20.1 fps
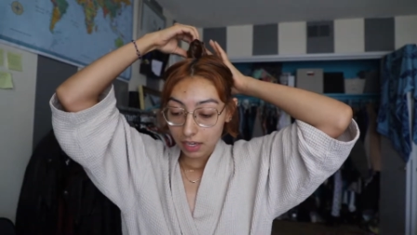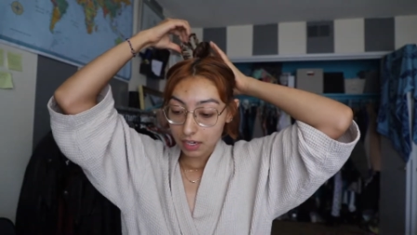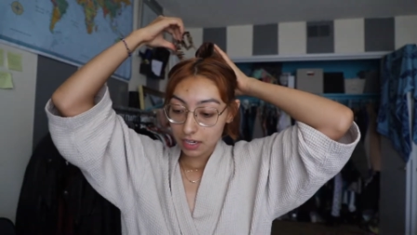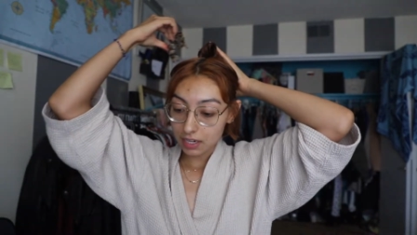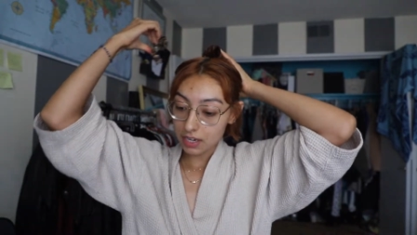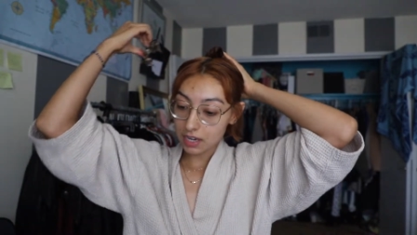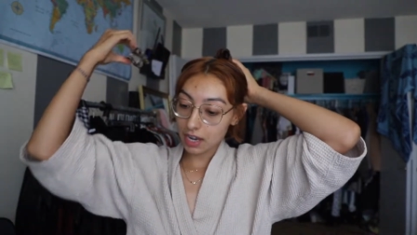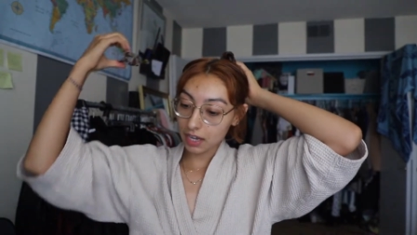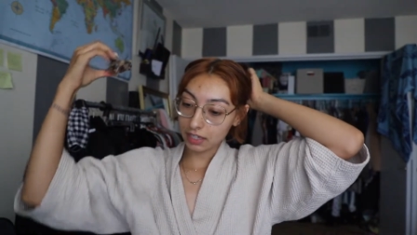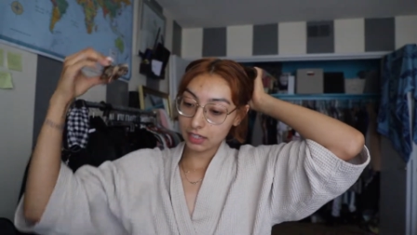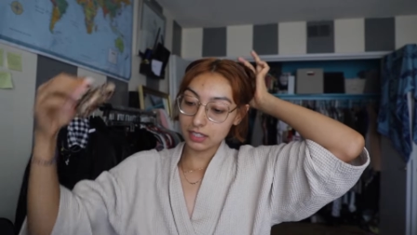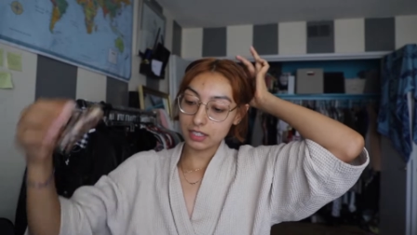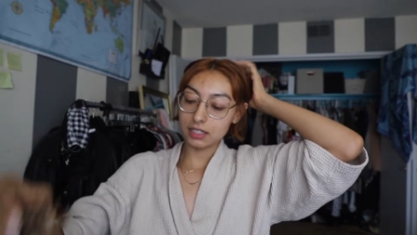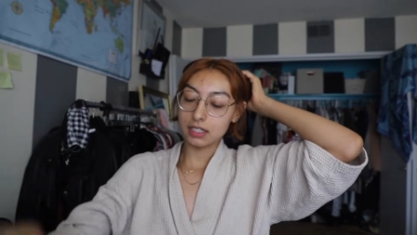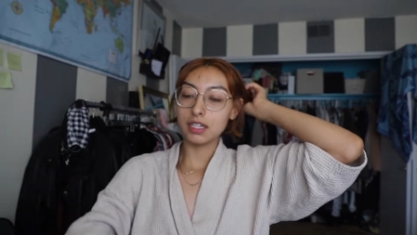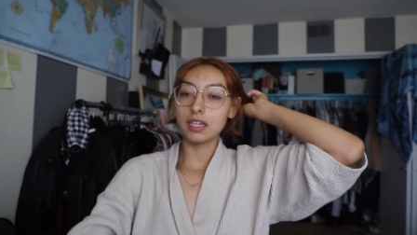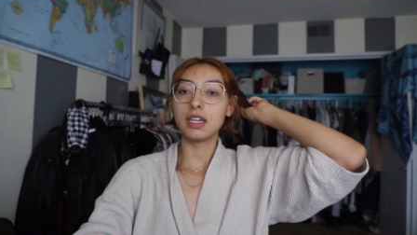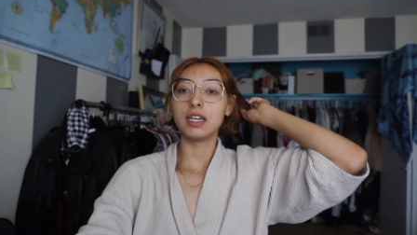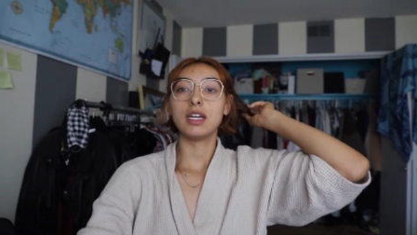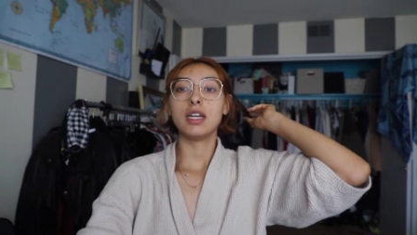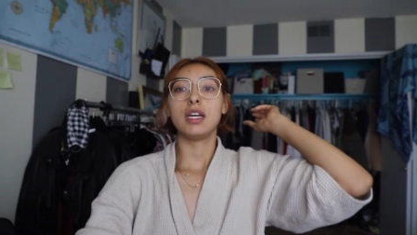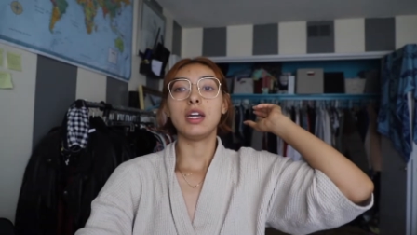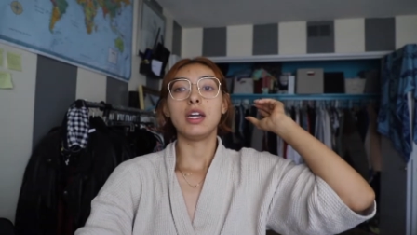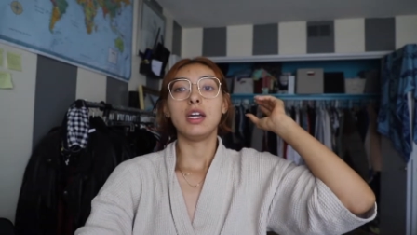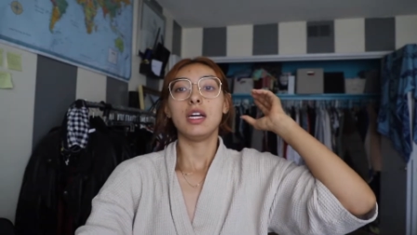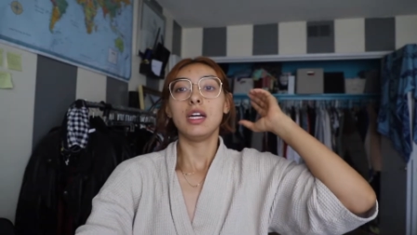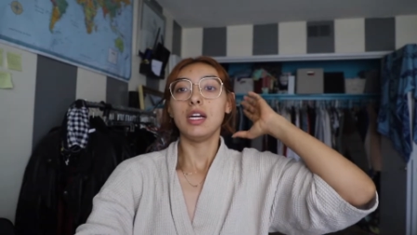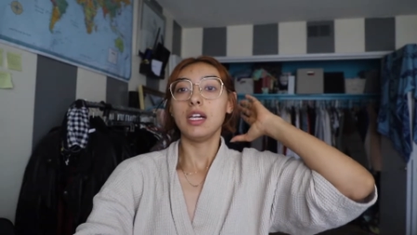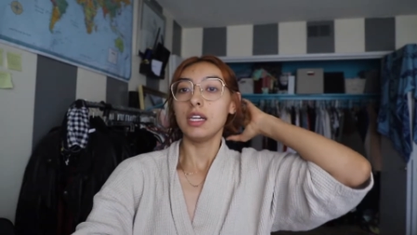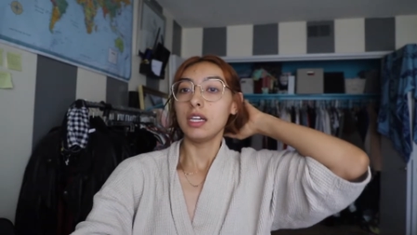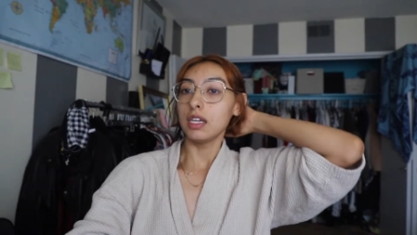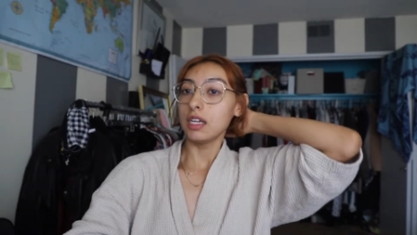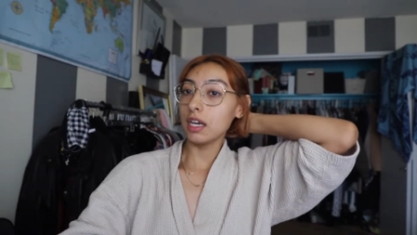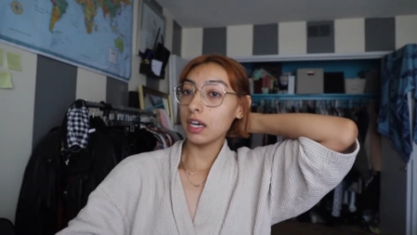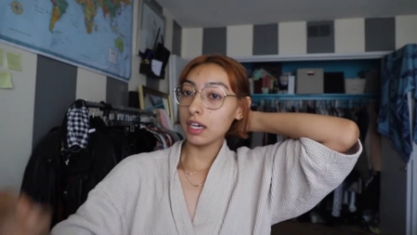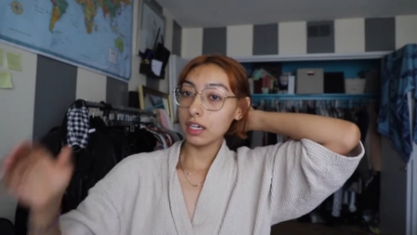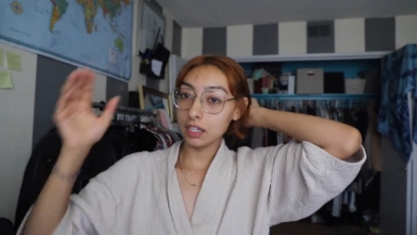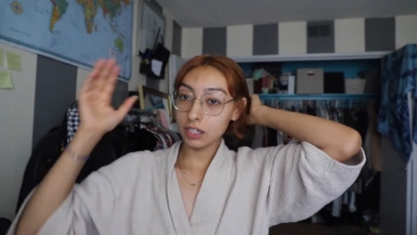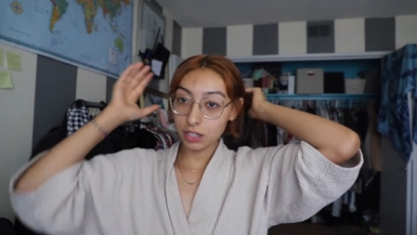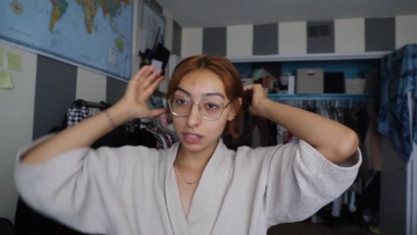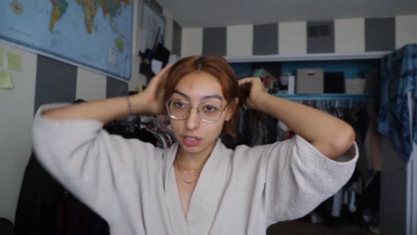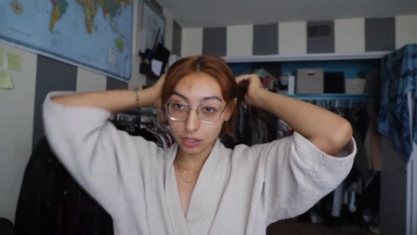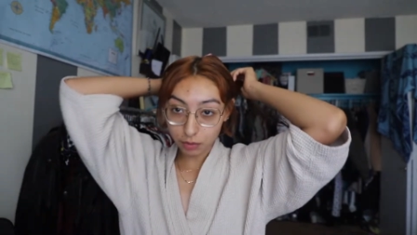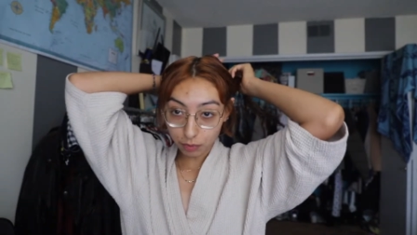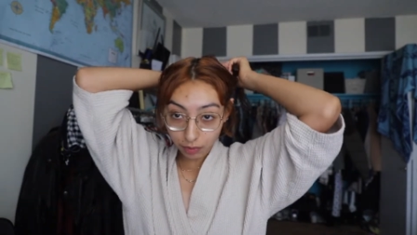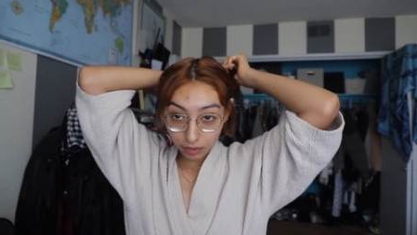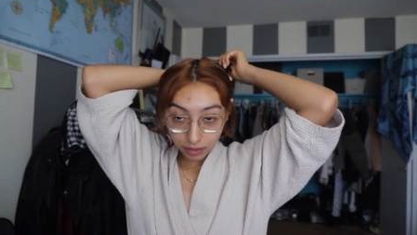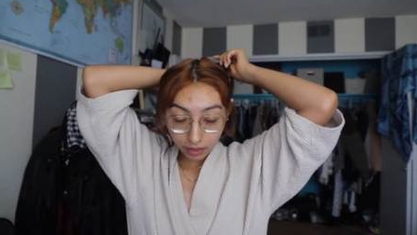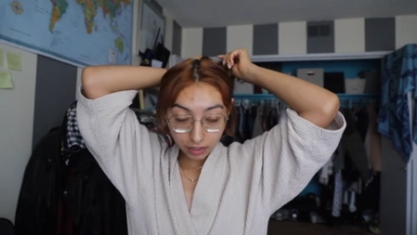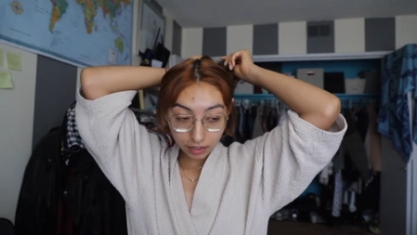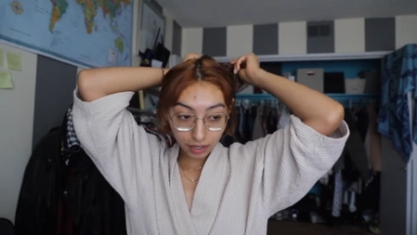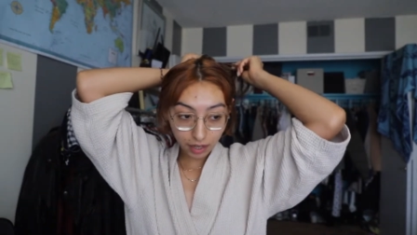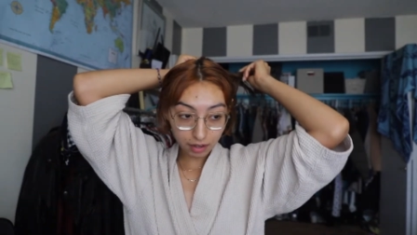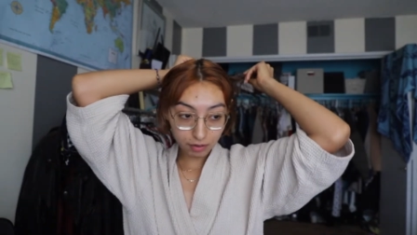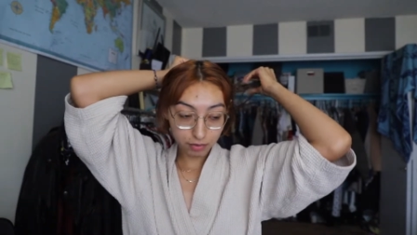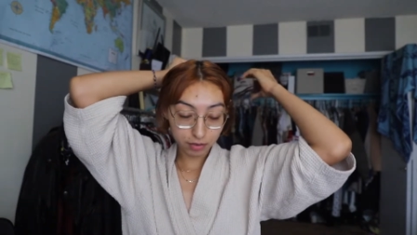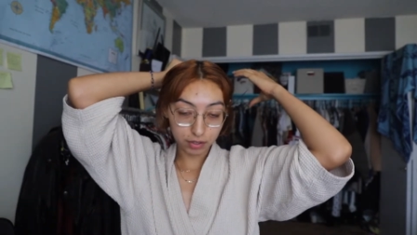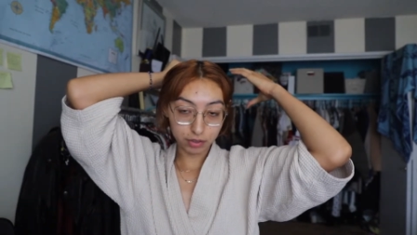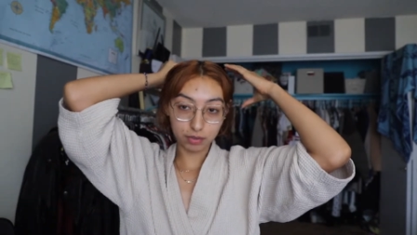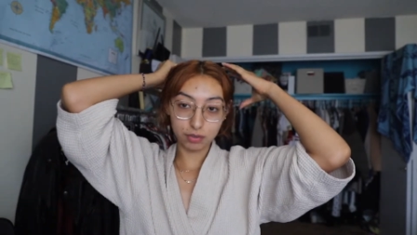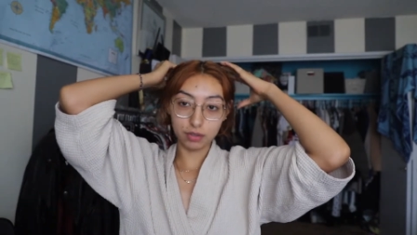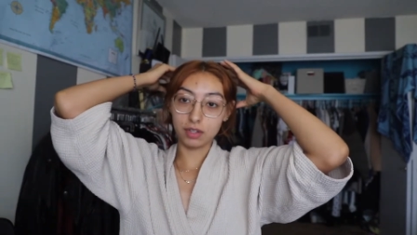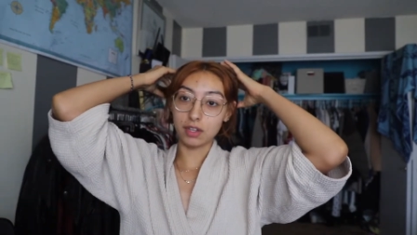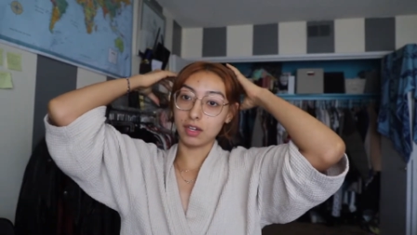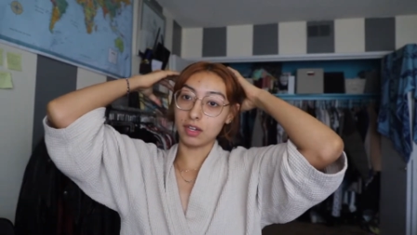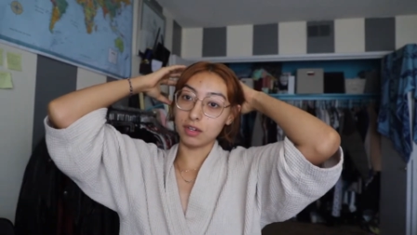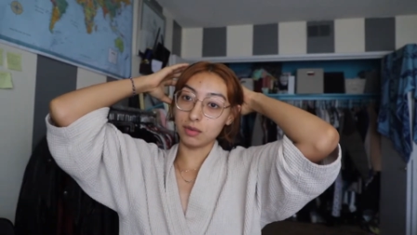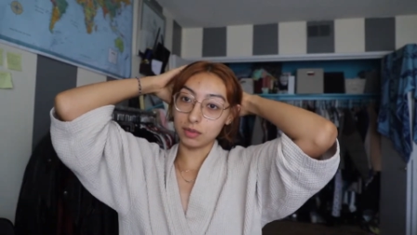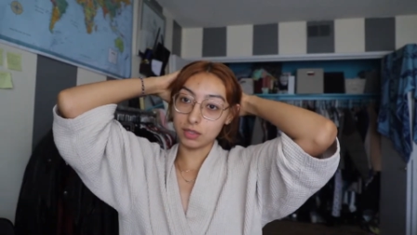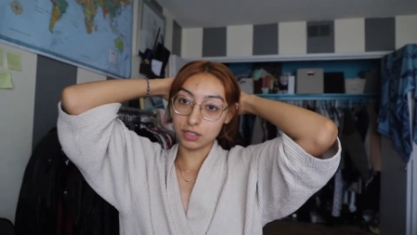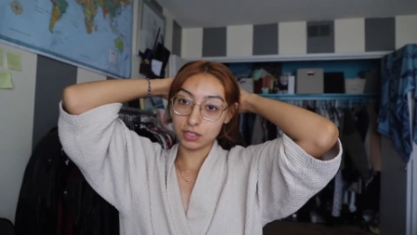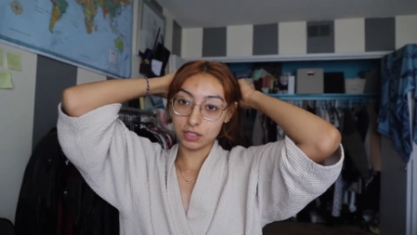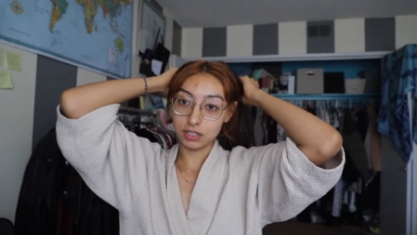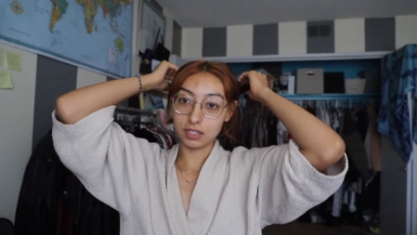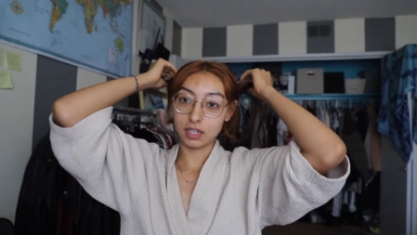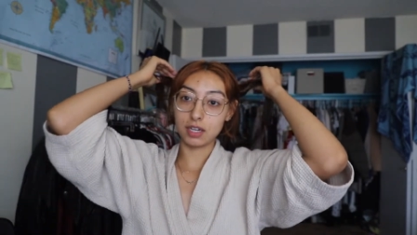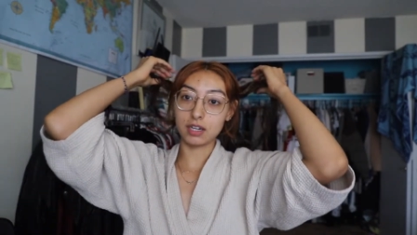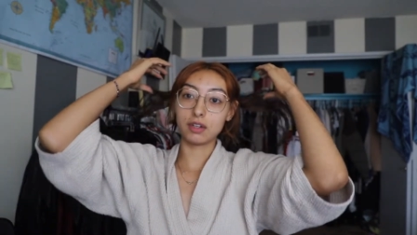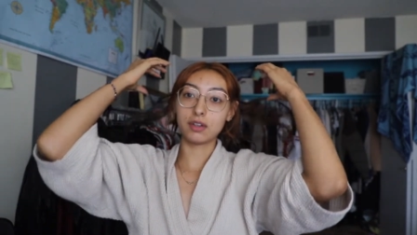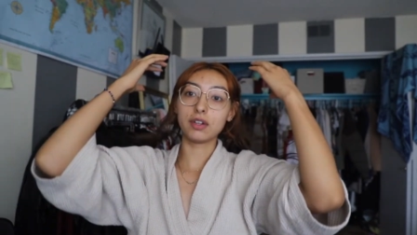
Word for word: Next layer, we're like halfway through the head, which is kind of